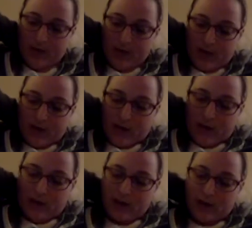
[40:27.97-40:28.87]
They
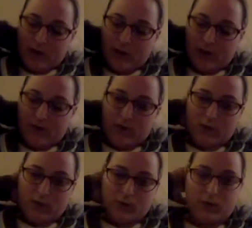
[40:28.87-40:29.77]
also, if
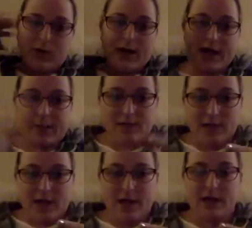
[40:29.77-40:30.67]
you look on
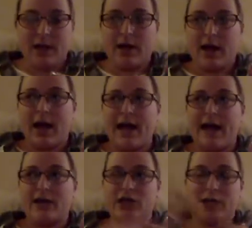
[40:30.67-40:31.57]
Amazon, I
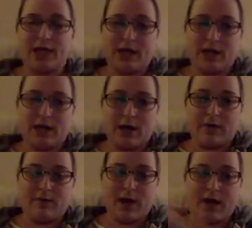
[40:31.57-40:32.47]
actually get a lot of
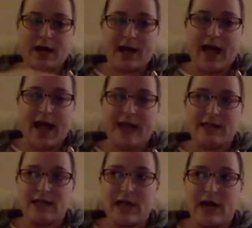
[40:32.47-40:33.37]
mine at
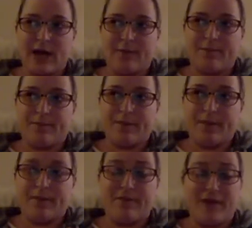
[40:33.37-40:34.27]

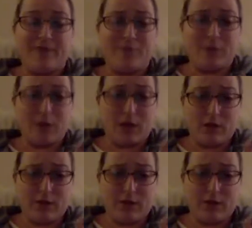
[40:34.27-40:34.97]
Five Below.